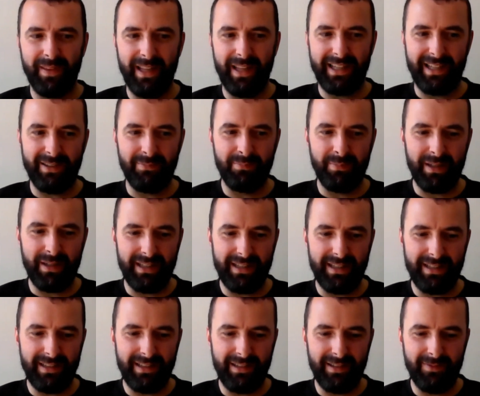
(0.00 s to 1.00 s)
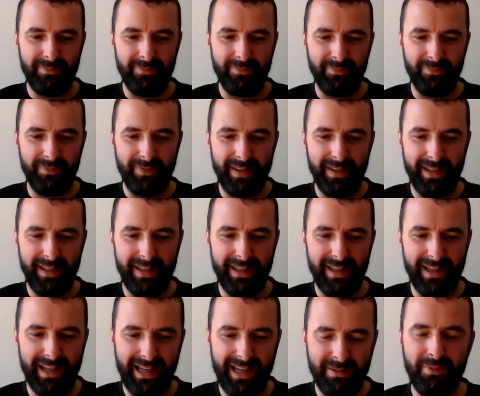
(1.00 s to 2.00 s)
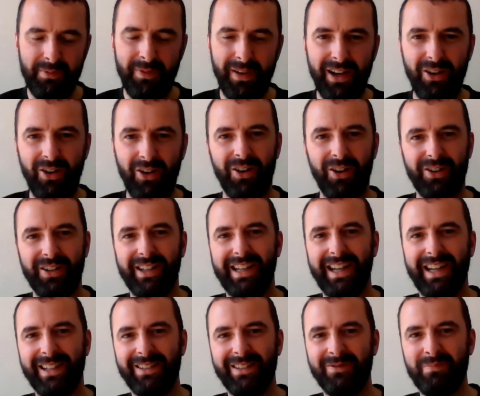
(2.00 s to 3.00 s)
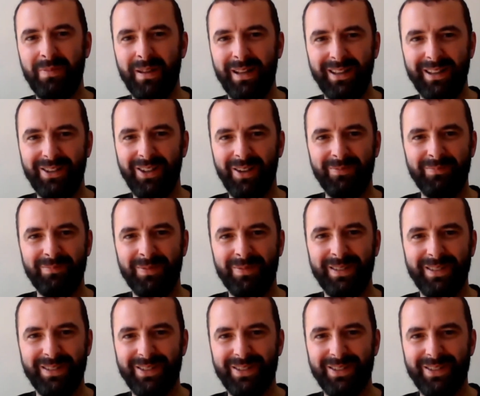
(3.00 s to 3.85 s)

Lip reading: it can be, yeah, it can be very hard to kind of build up.